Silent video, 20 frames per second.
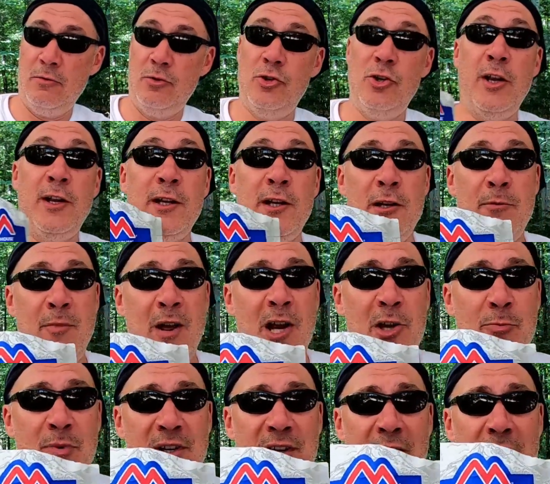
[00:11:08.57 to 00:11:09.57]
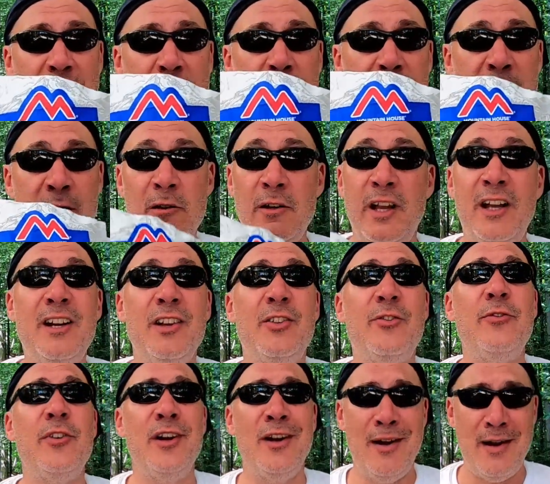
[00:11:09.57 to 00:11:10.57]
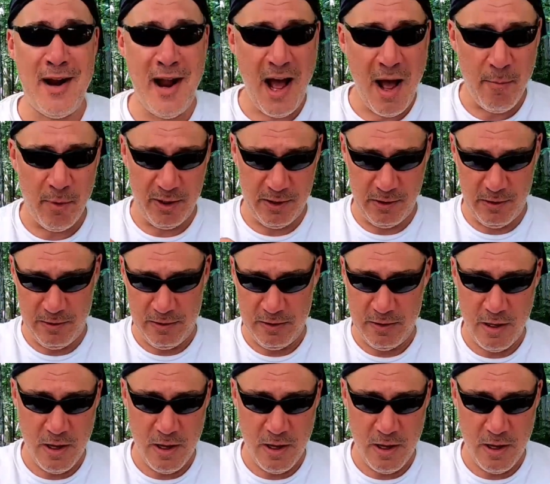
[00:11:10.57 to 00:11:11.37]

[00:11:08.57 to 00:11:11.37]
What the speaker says: chicken and mashed potato dinner, it is phenomenal.